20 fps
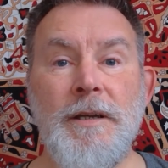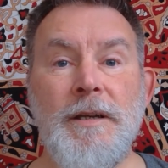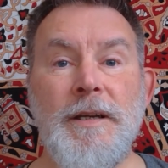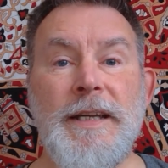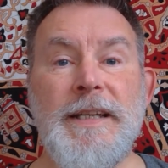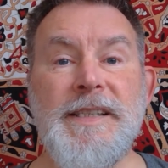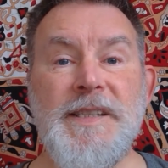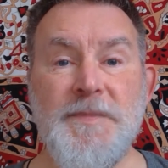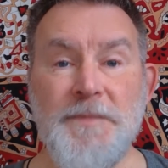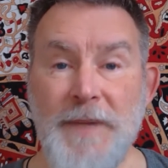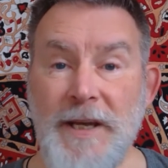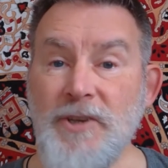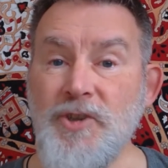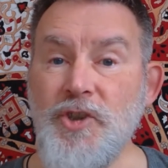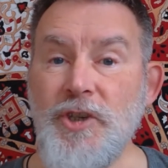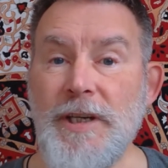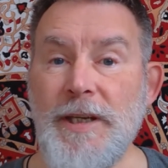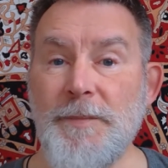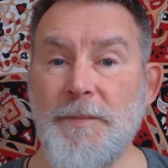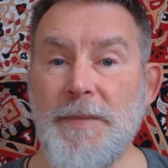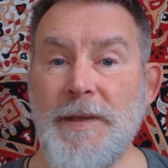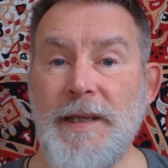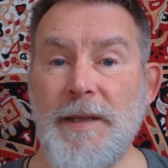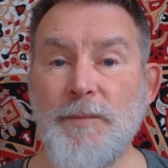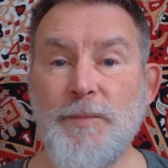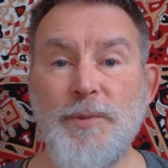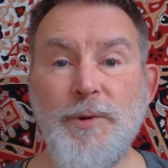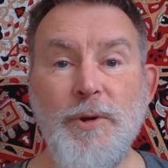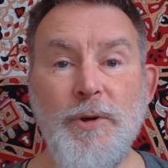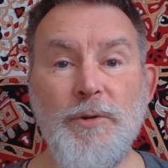especially
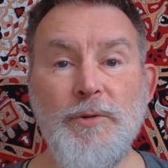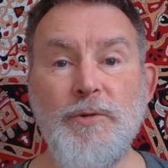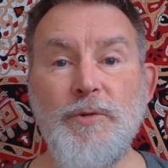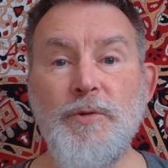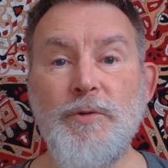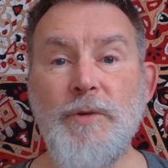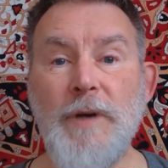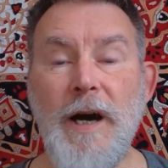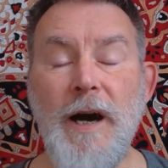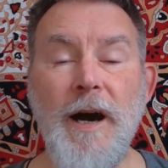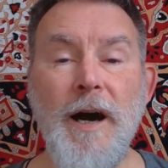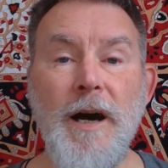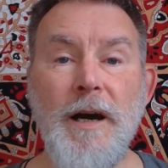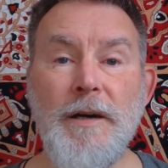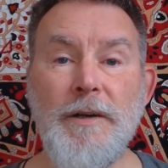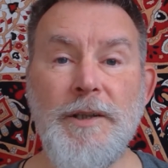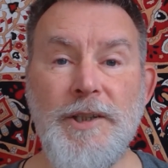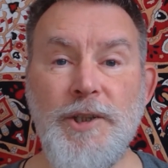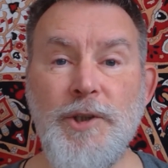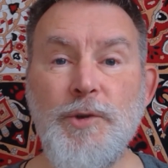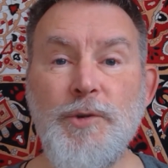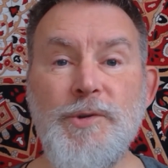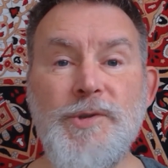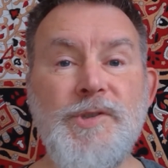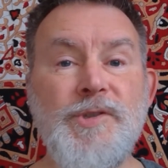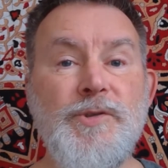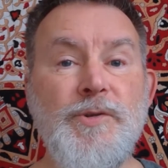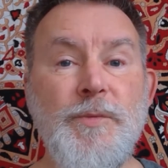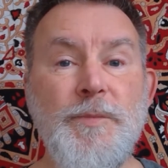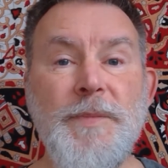people who are
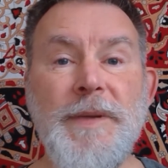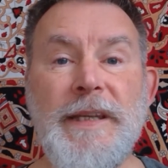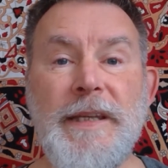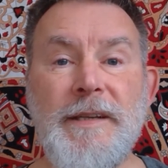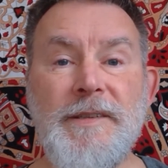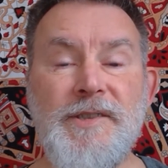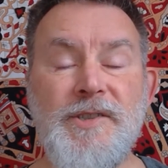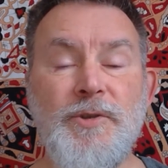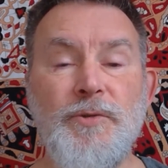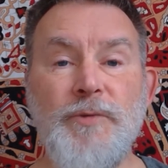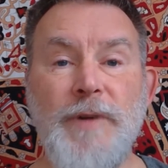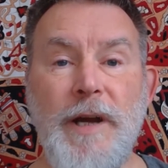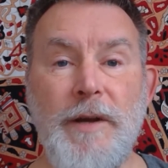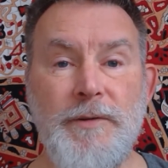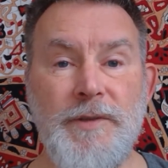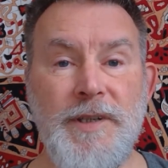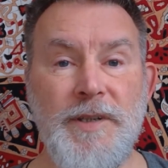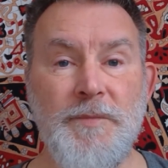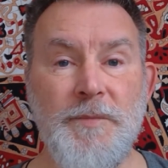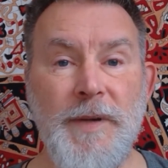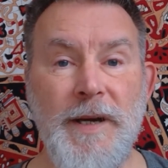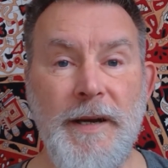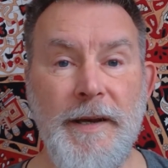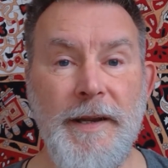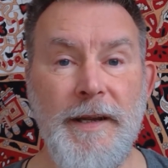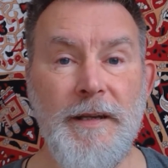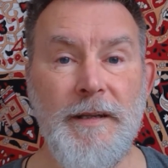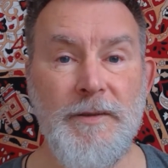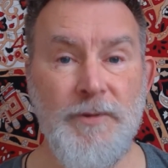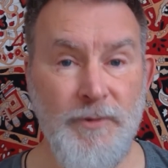used to being surrounded
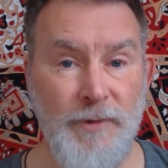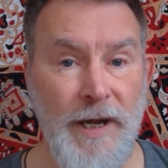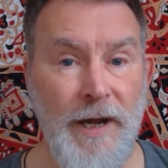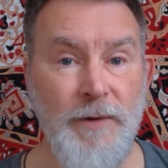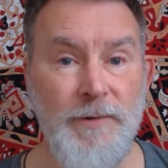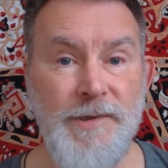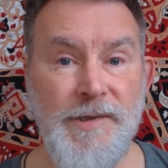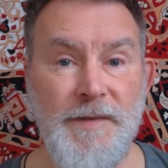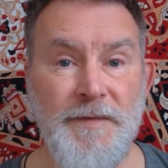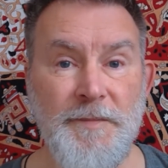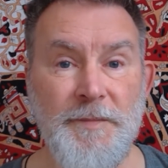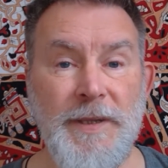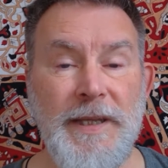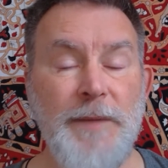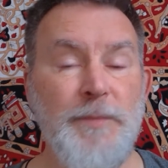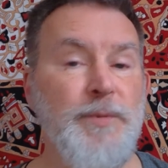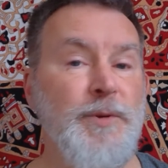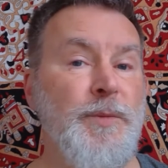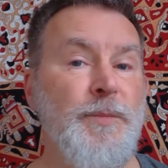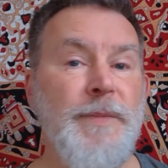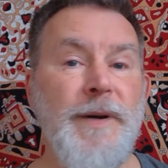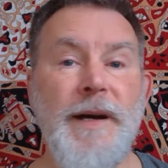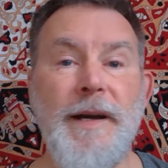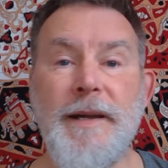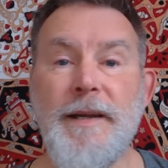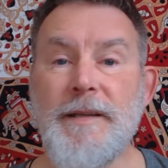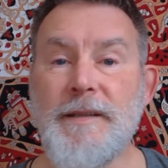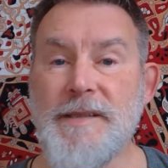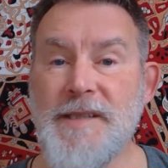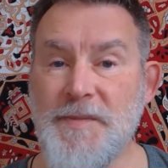by crowds of people,
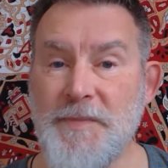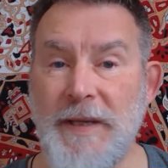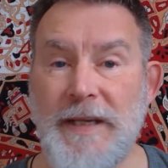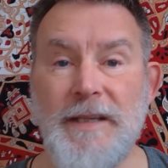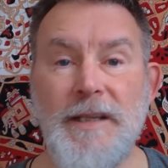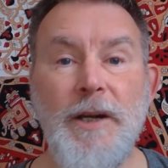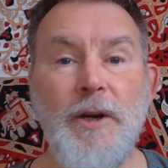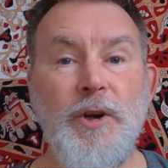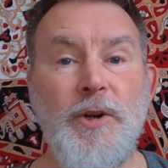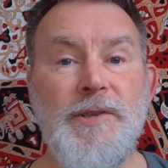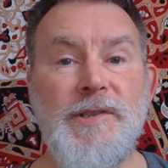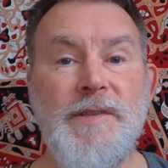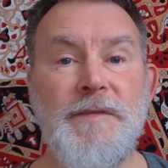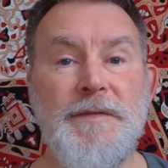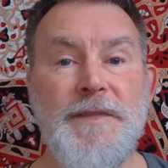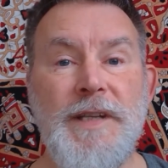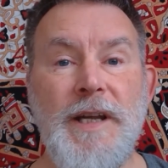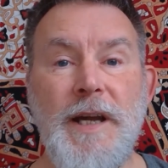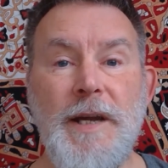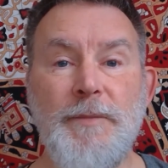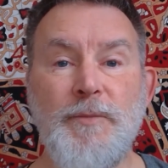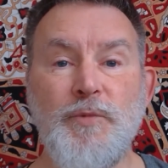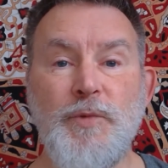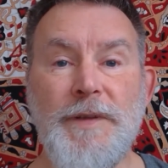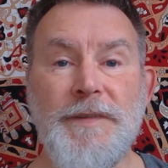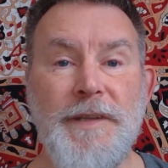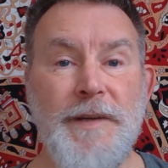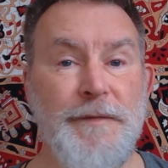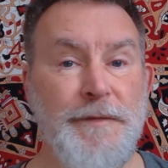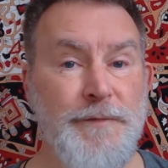by spending lots of time
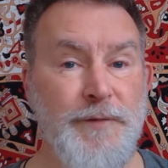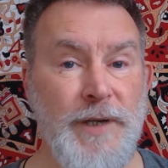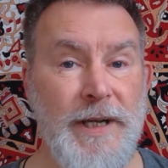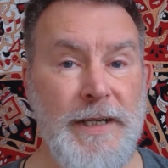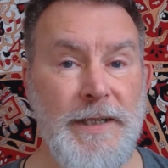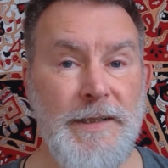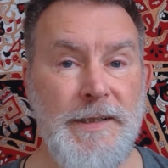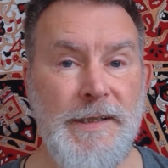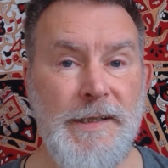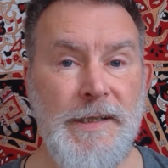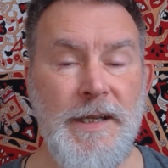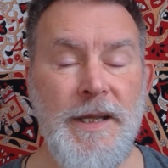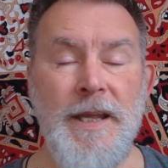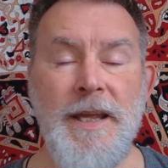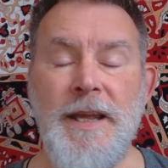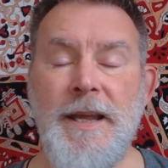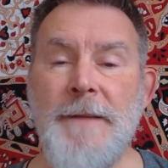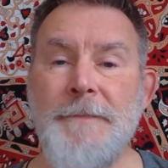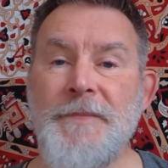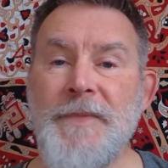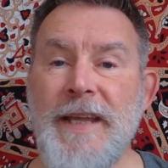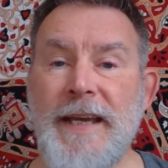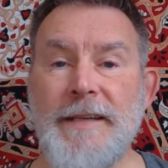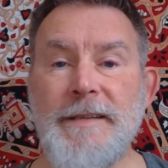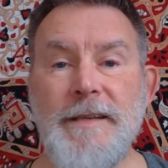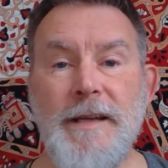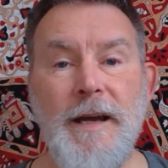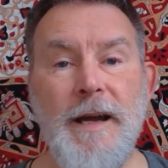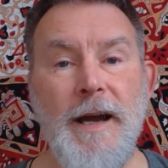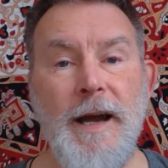with their friends,
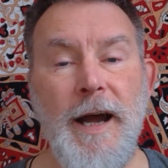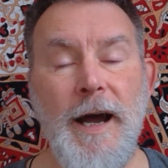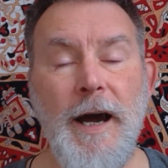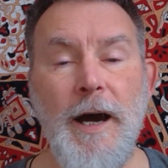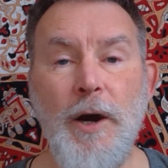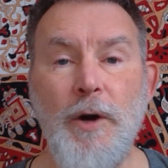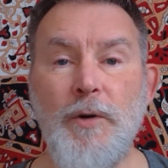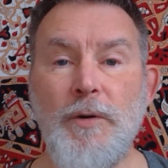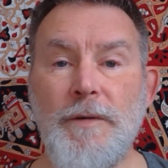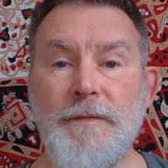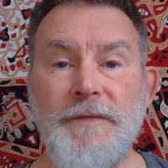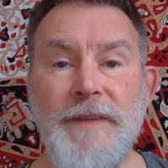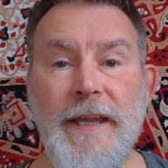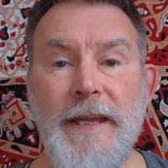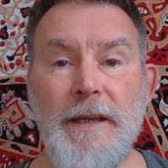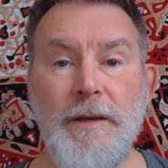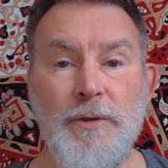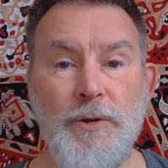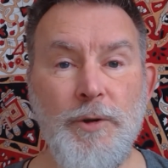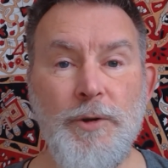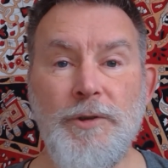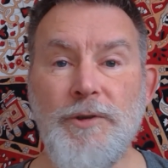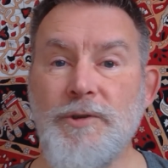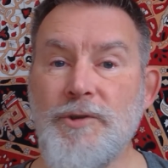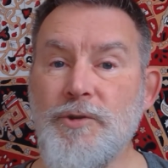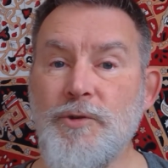and how they couldn't